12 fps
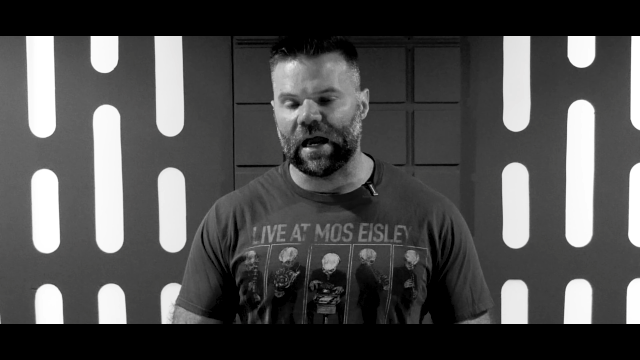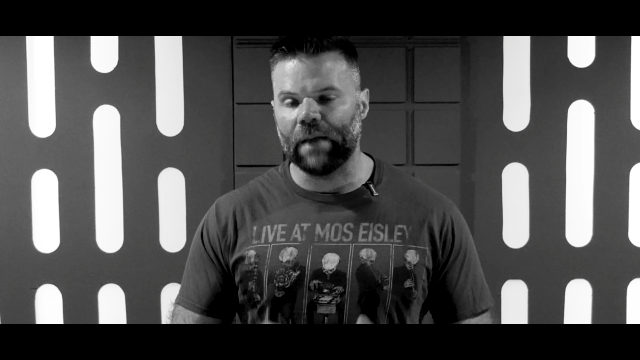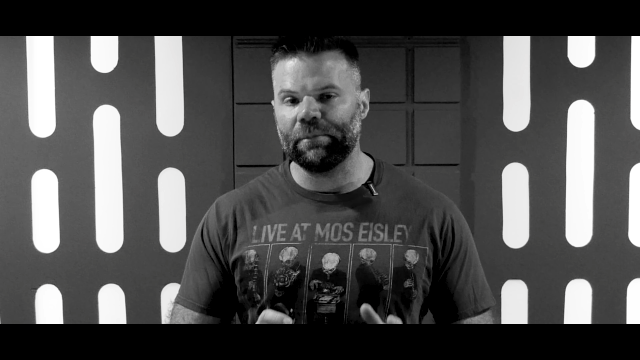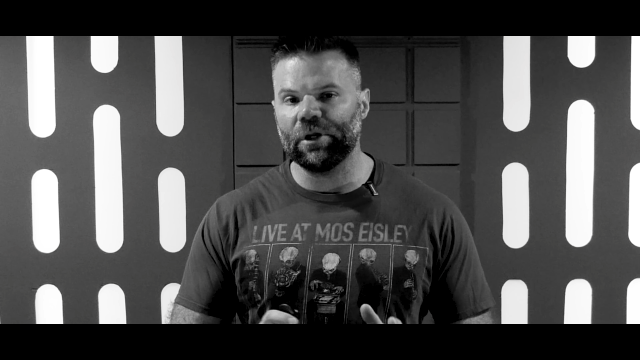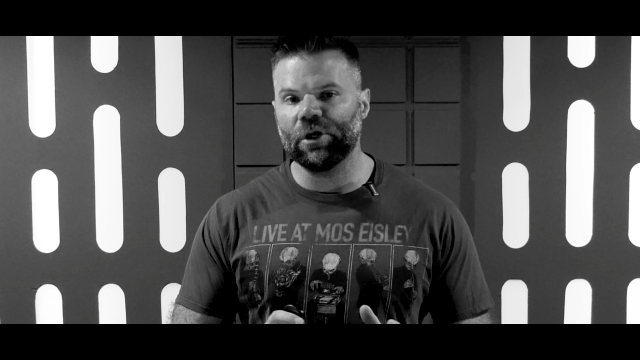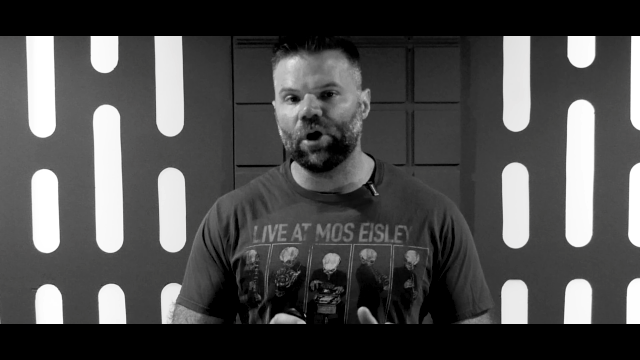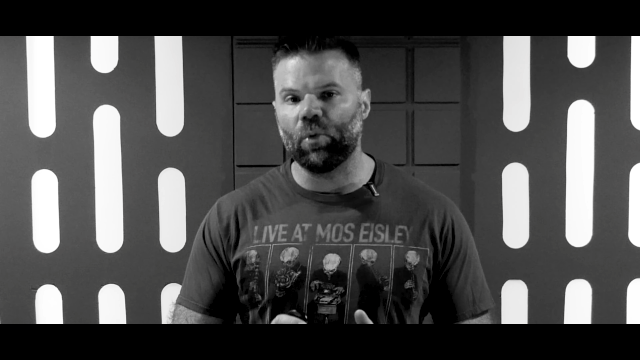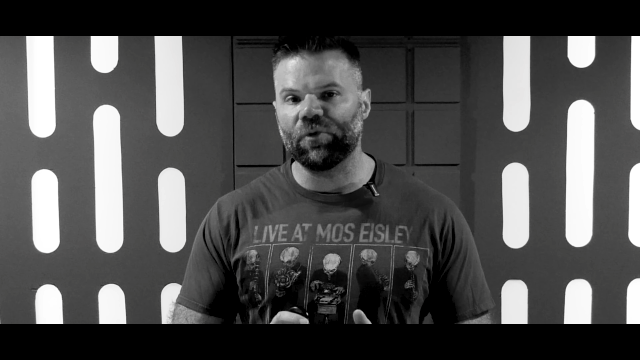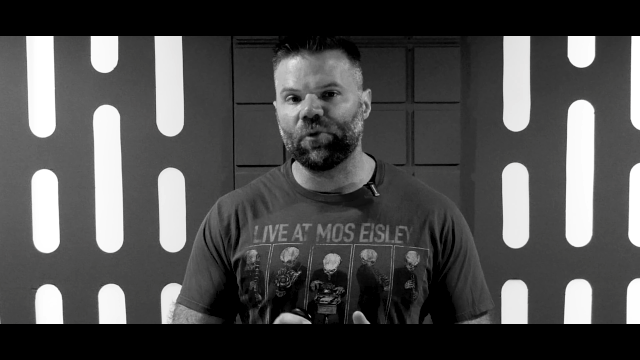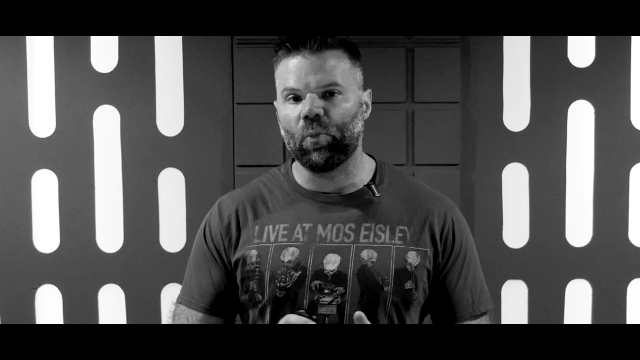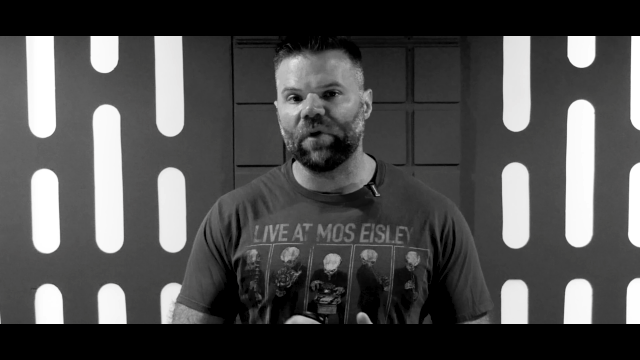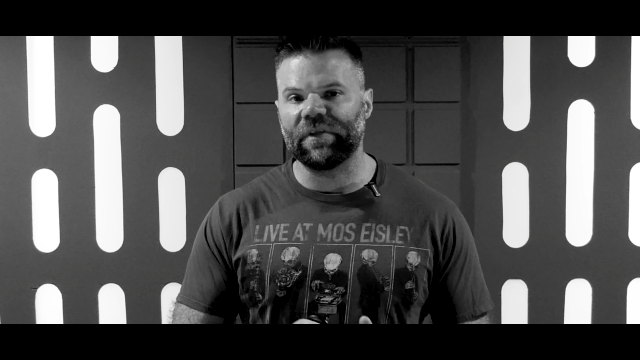I'm going to go with
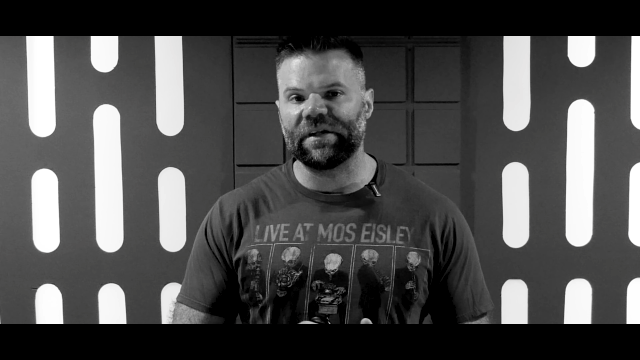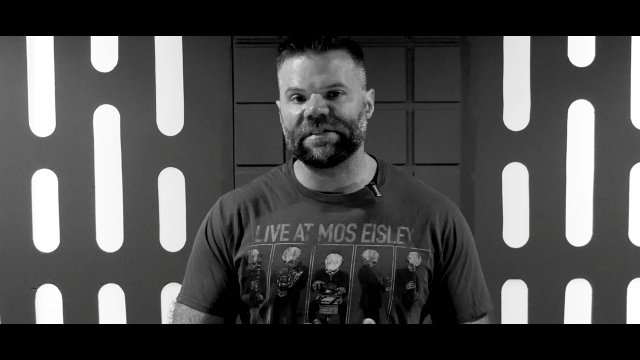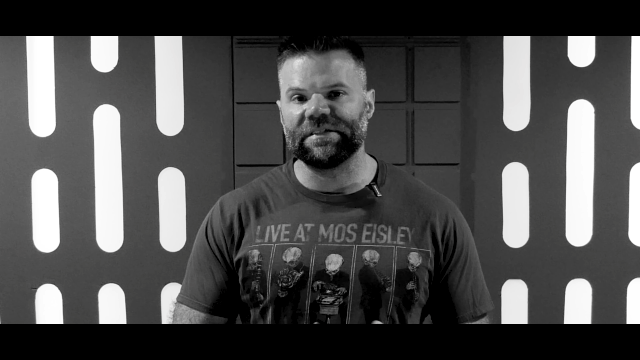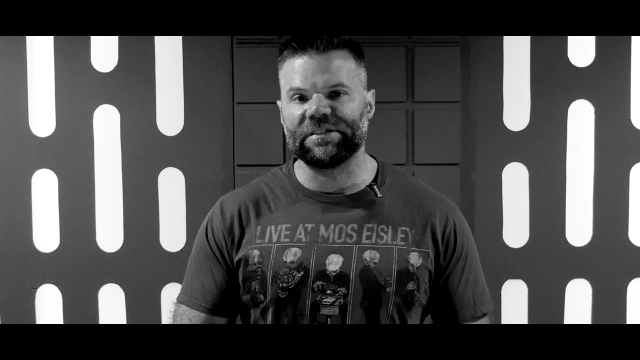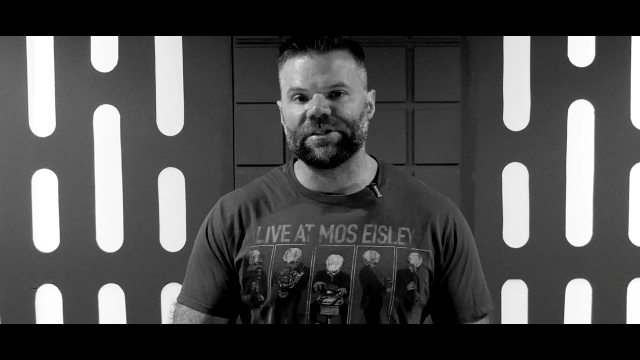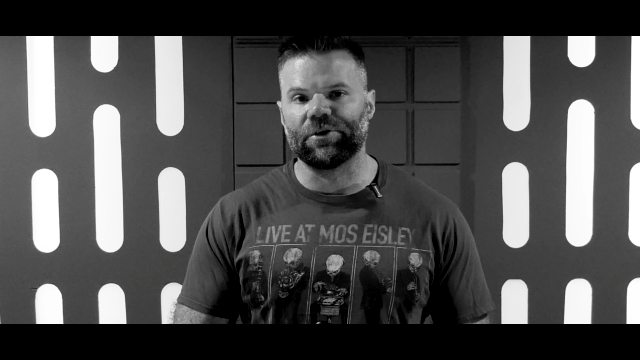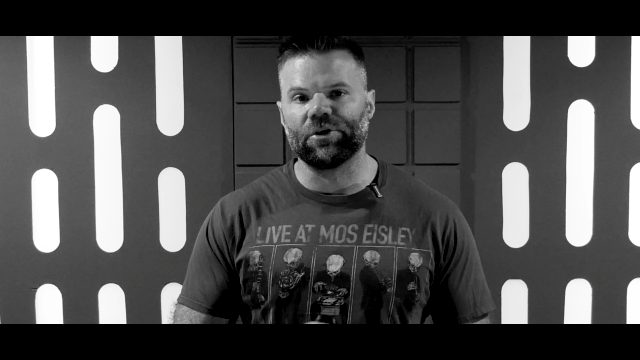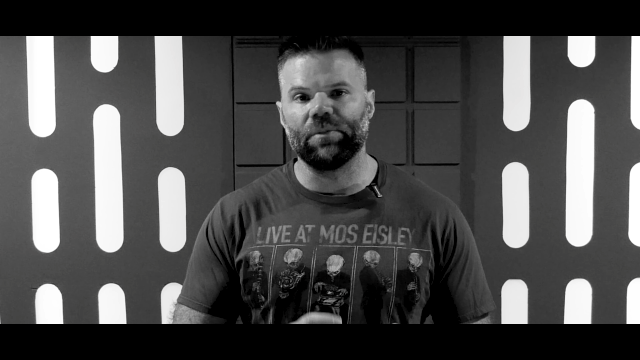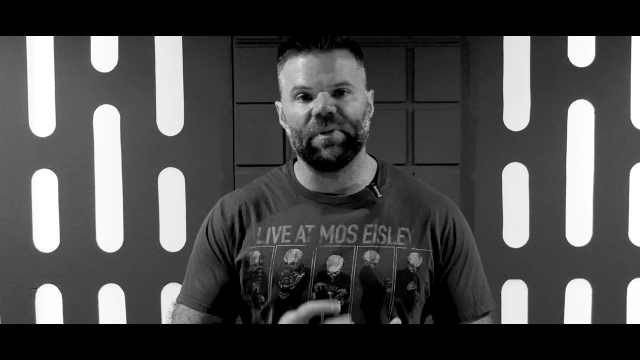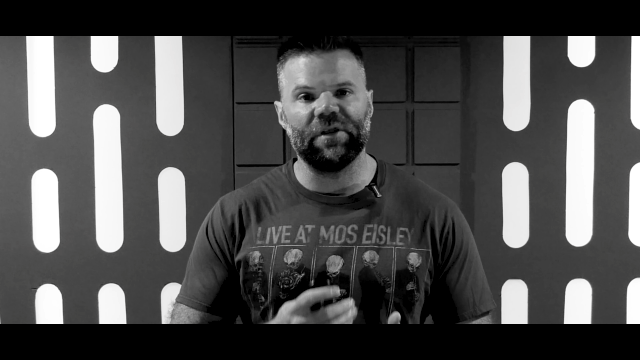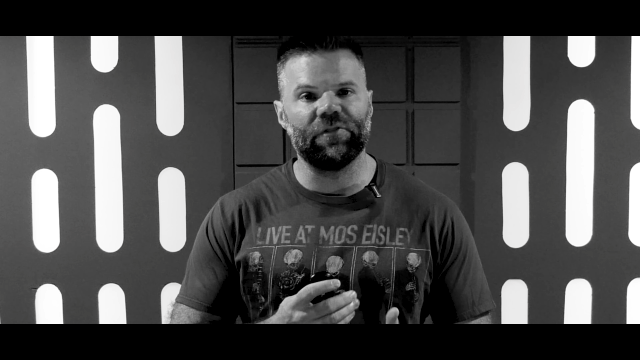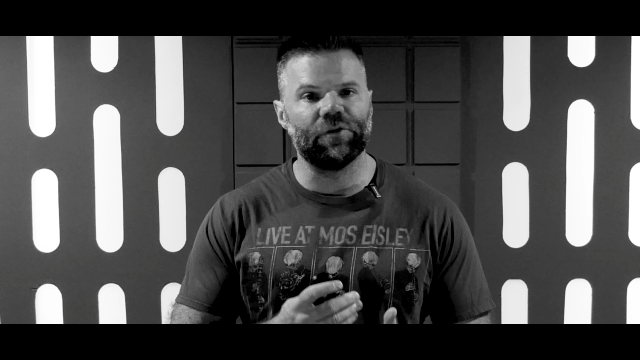the one that is considered to
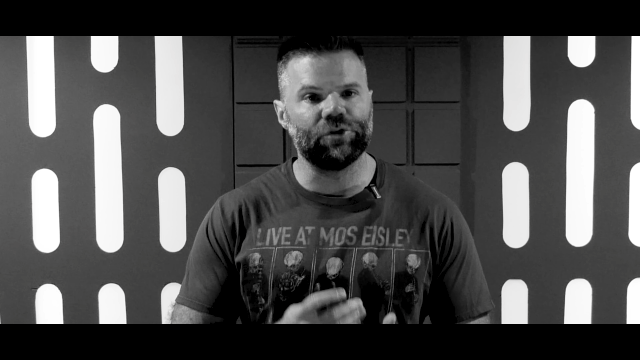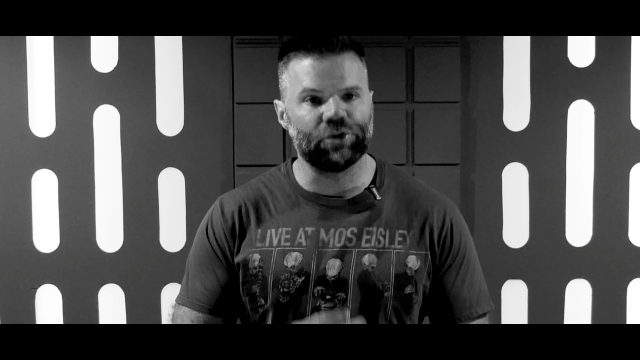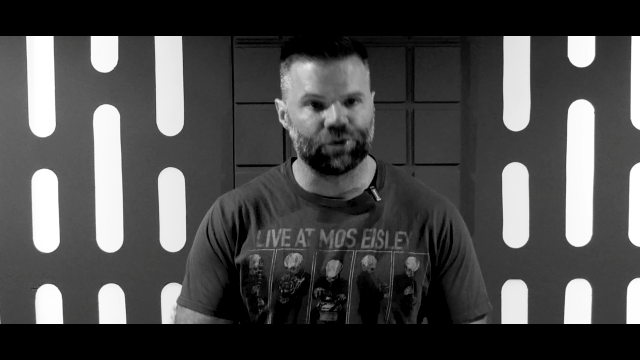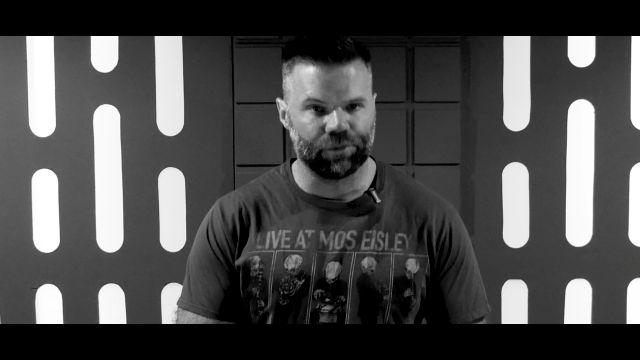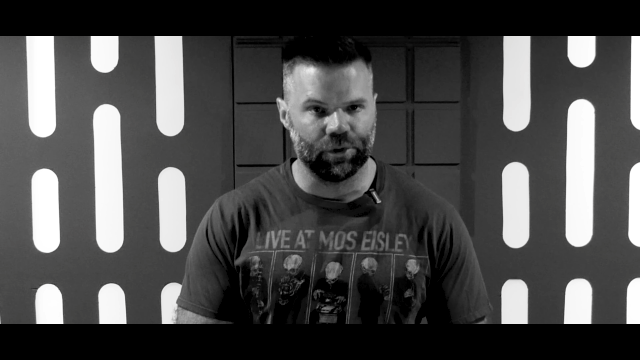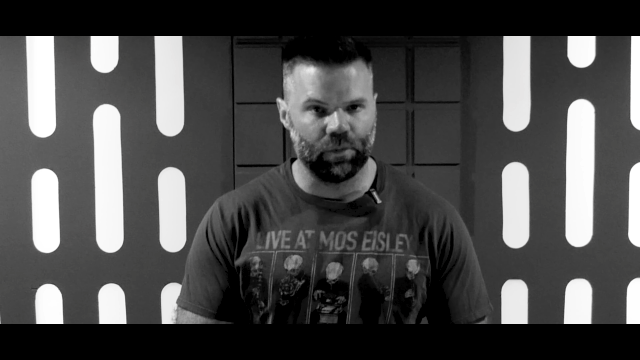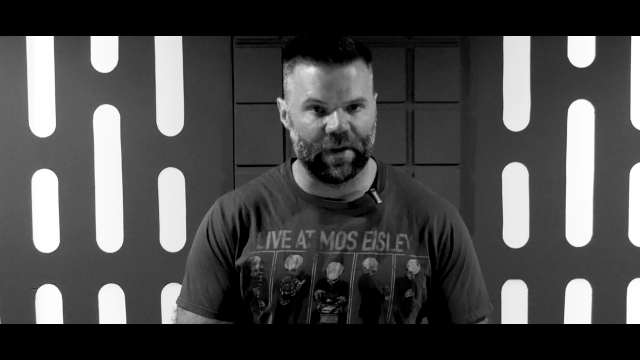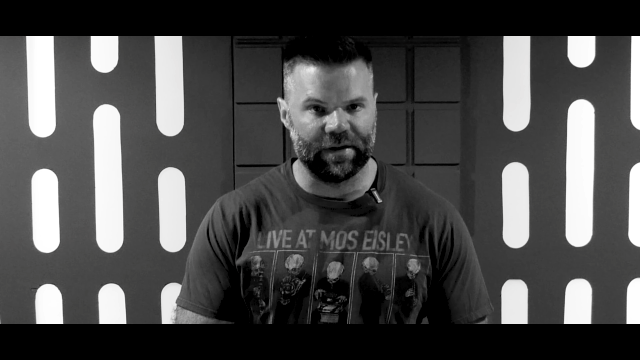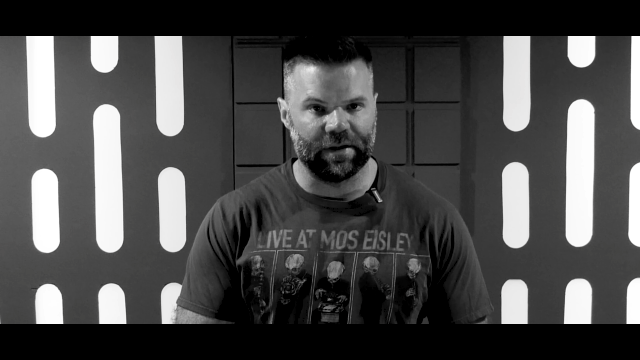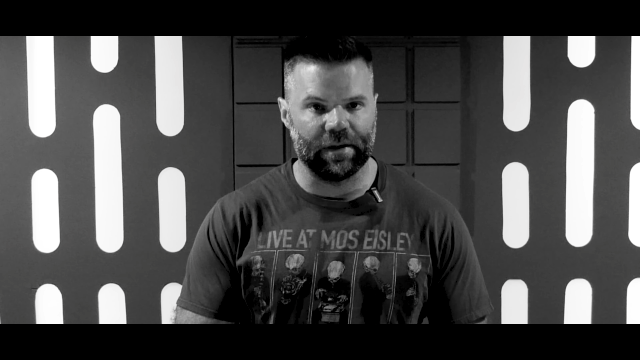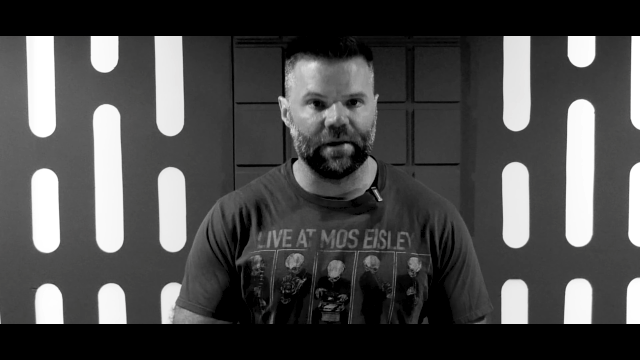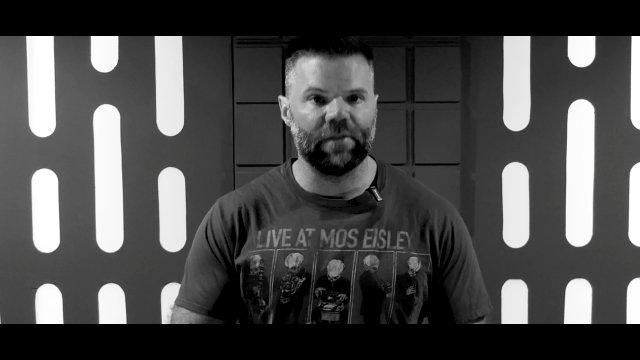be the true
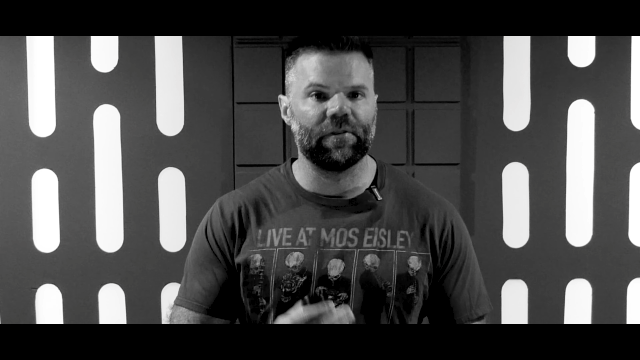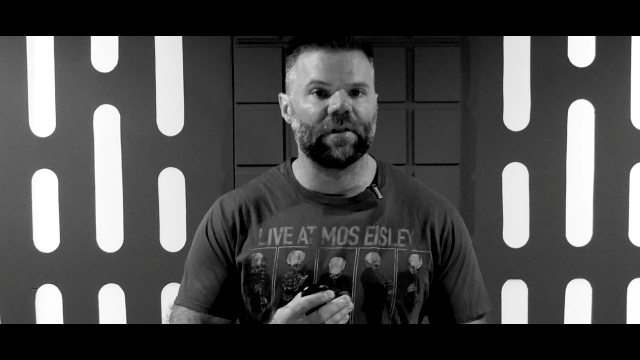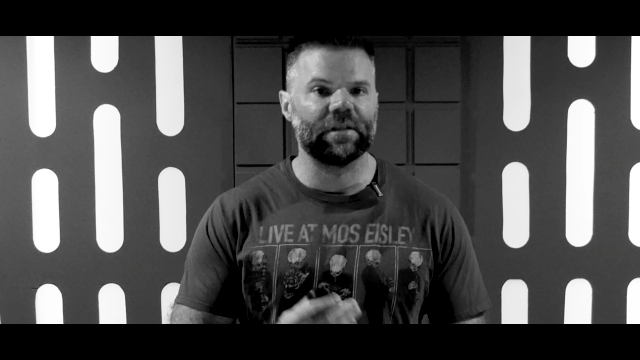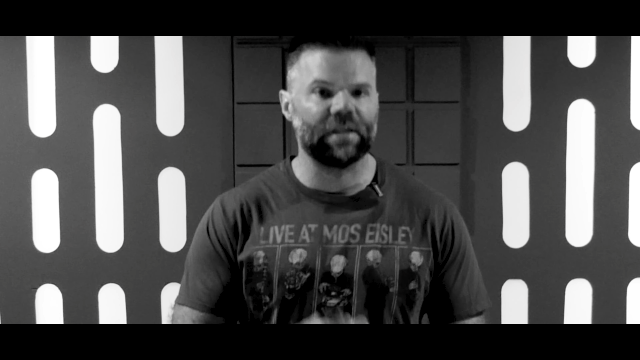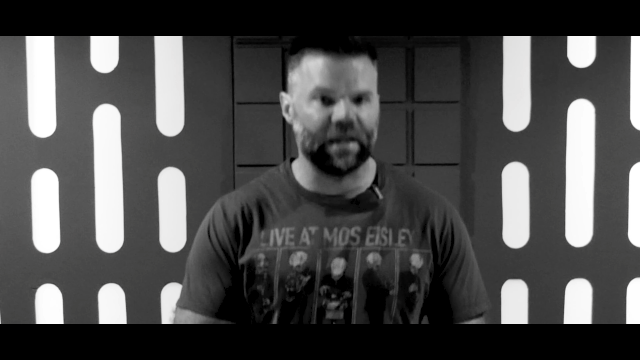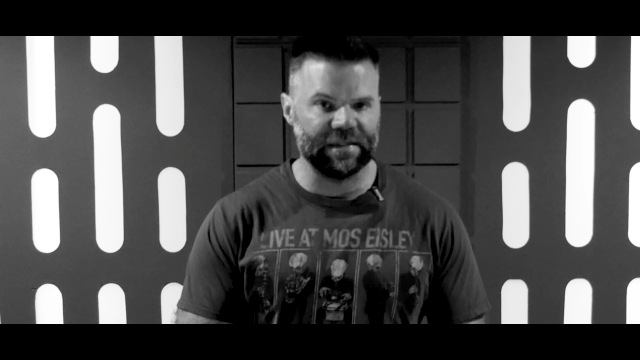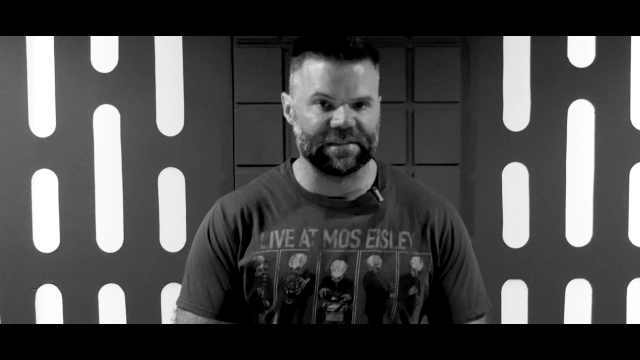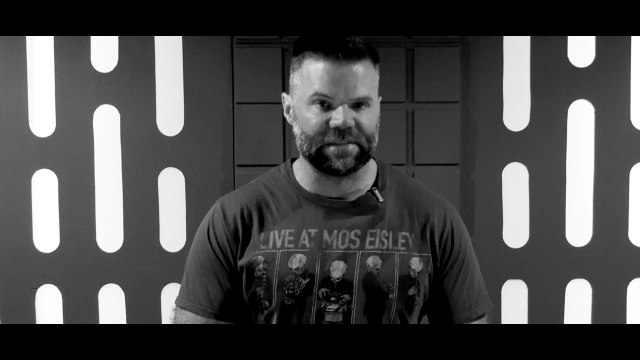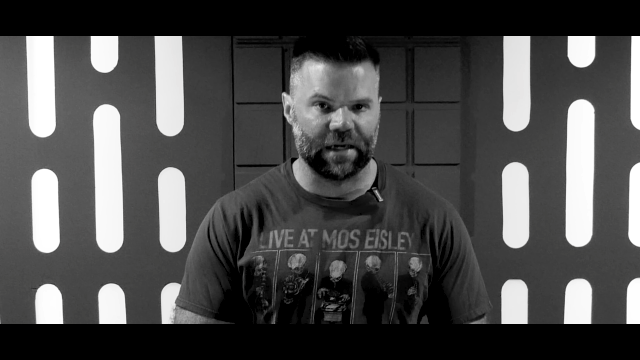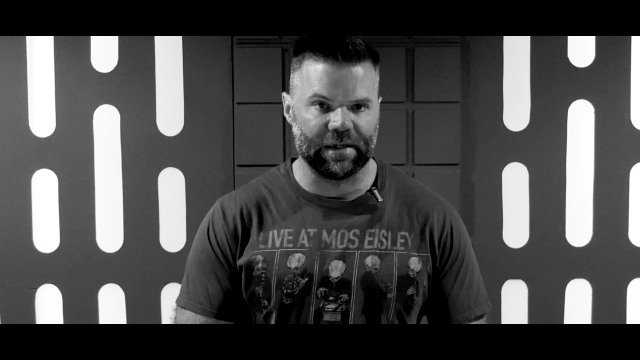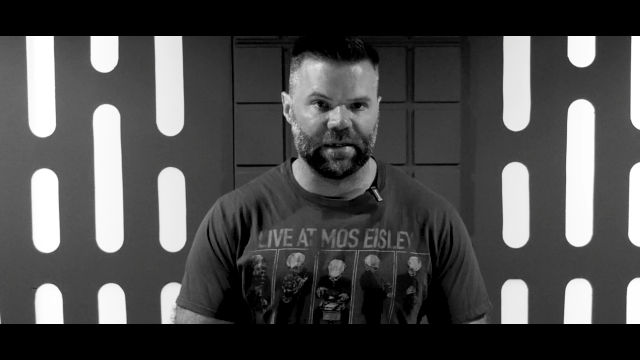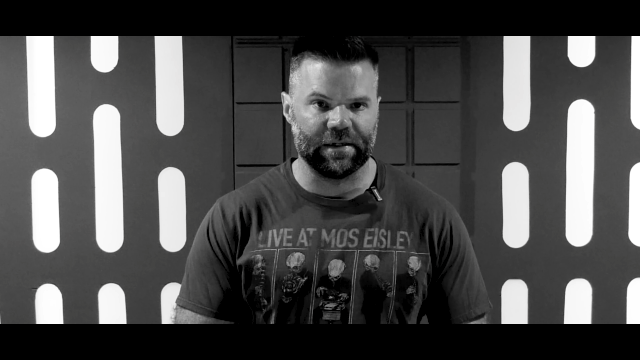ending, the light side